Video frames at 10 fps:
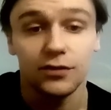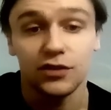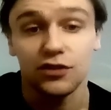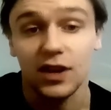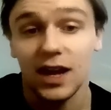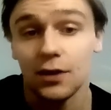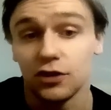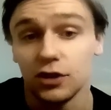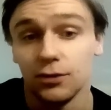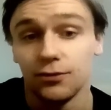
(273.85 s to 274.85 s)
This is after
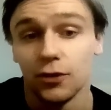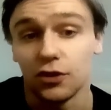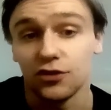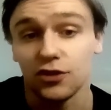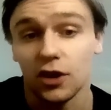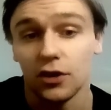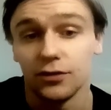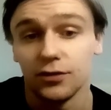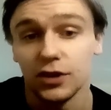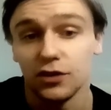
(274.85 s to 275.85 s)
you focus
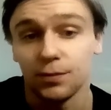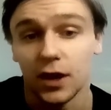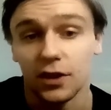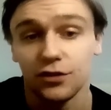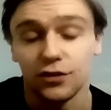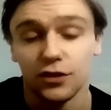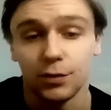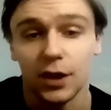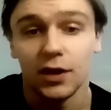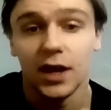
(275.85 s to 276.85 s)
on these parts as
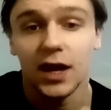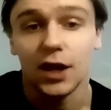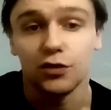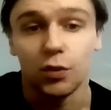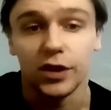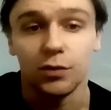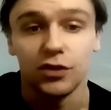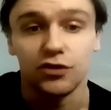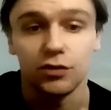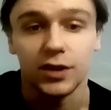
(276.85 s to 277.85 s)
well, and what you
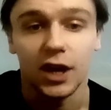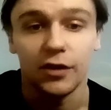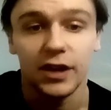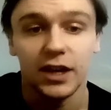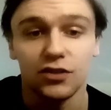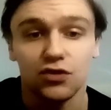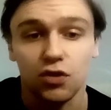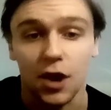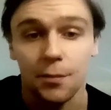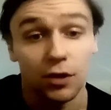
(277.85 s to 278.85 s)
want to do now is
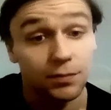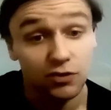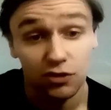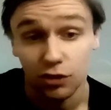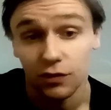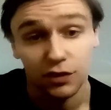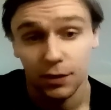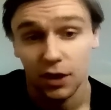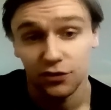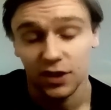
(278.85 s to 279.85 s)
try and put two of these
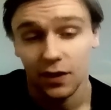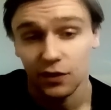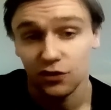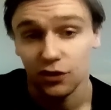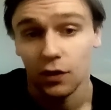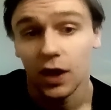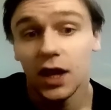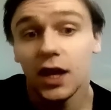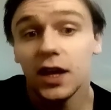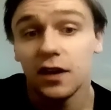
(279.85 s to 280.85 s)
parts together. So
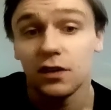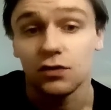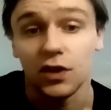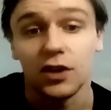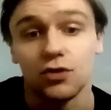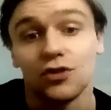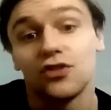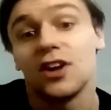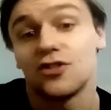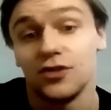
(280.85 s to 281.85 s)
here's the intro
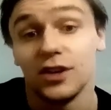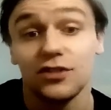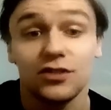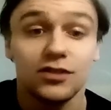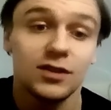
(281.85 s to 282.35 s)
/ verse.